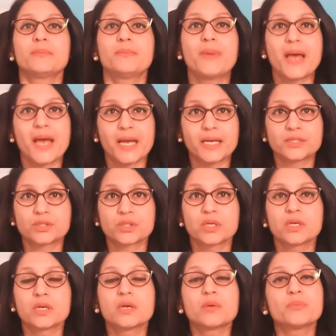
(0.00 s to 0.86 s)
batch
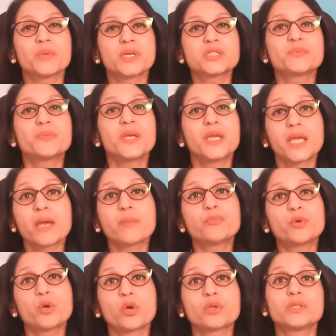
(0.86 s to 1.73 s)
must be
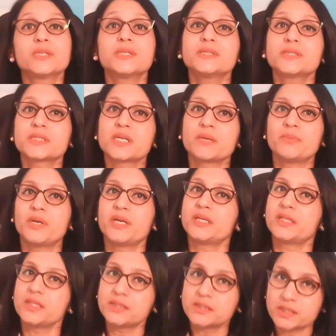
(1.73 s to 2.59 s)
kept on the
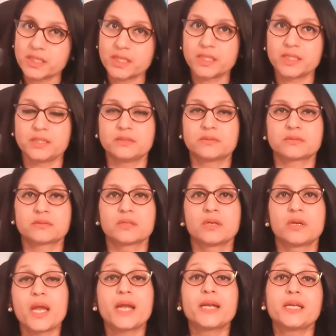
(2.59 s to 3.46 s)
stability studies.
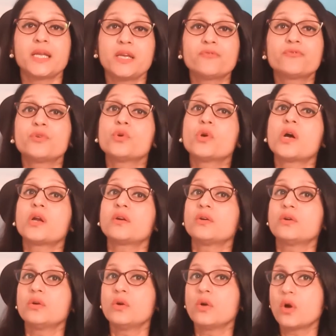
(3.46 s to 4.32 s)
And if you are
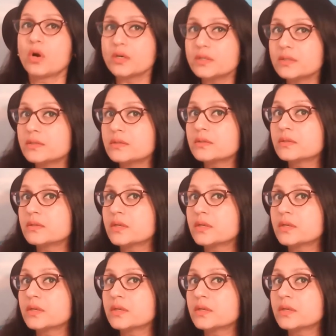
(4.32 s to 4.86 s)
not